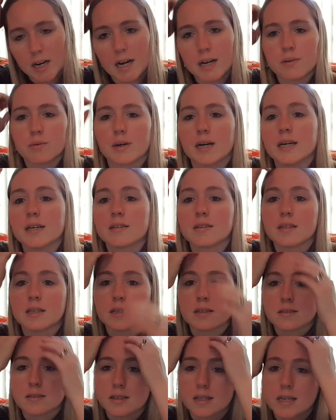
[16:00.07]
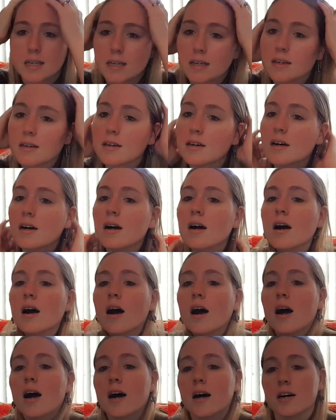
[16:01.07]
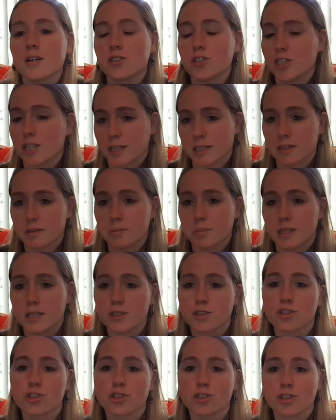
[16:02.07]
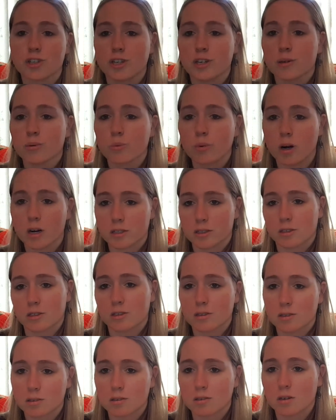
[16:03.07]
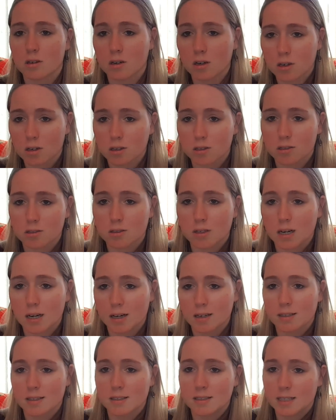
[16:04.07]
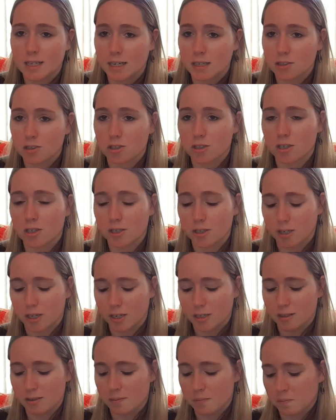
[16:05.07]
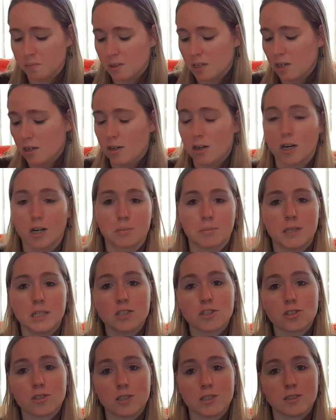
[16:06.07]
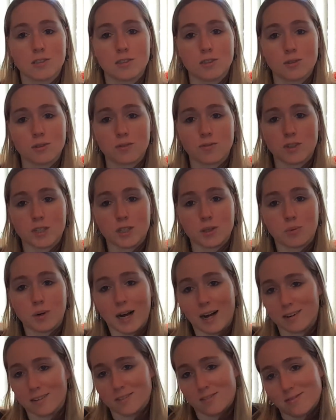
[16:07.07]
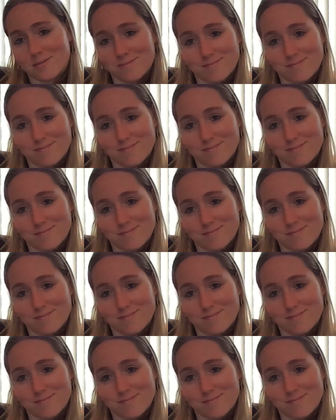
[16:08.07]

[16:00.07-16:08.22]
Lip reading: I write things like check the peach tree, water our container garden. Our peach tree is doing very well.